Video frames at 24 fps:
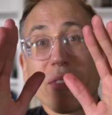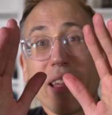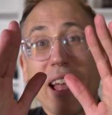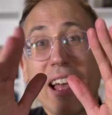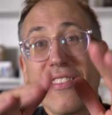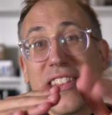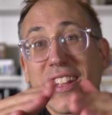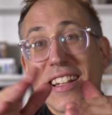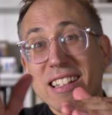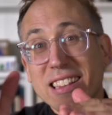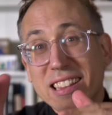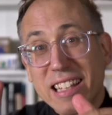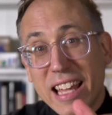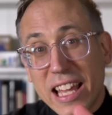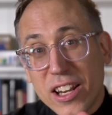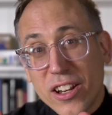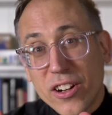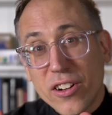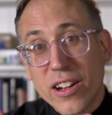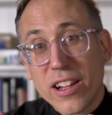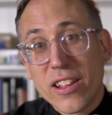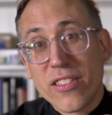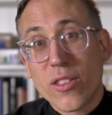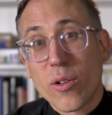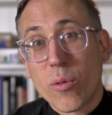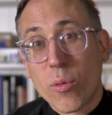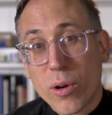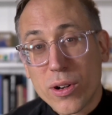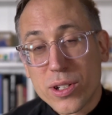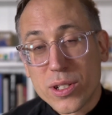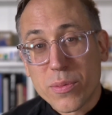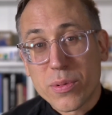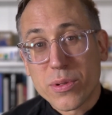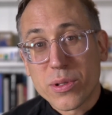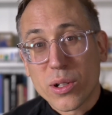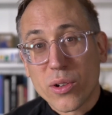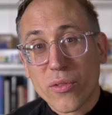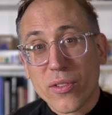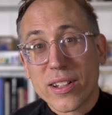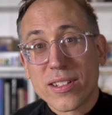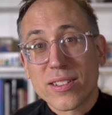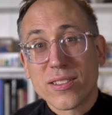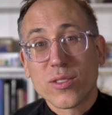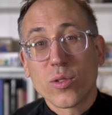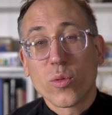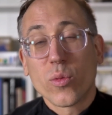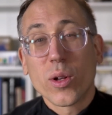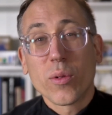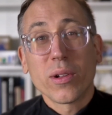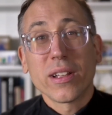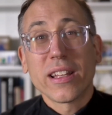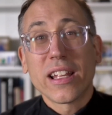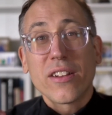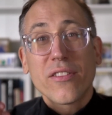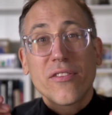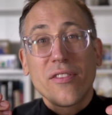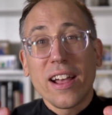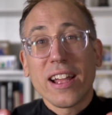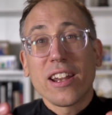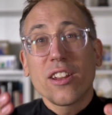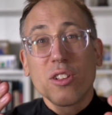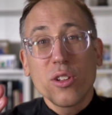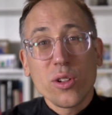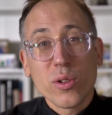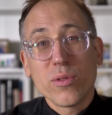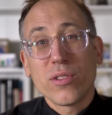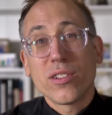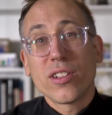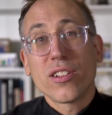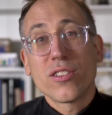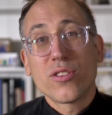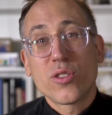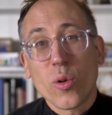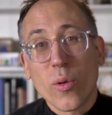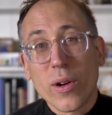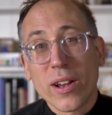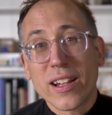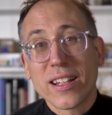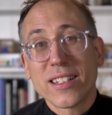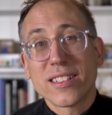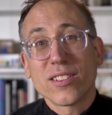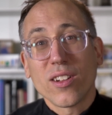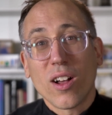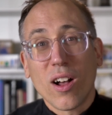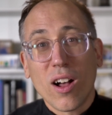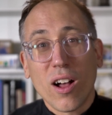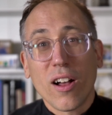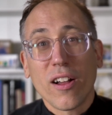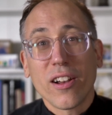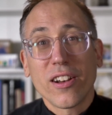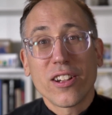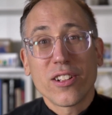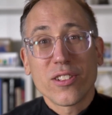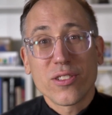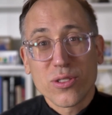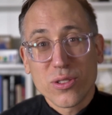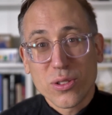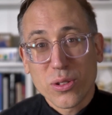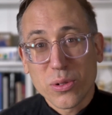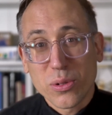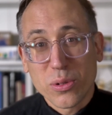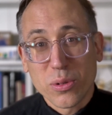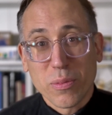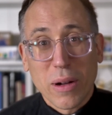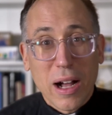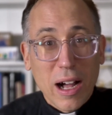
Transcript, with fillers: And then later in the worship service, we will invite you to join us on Zoom.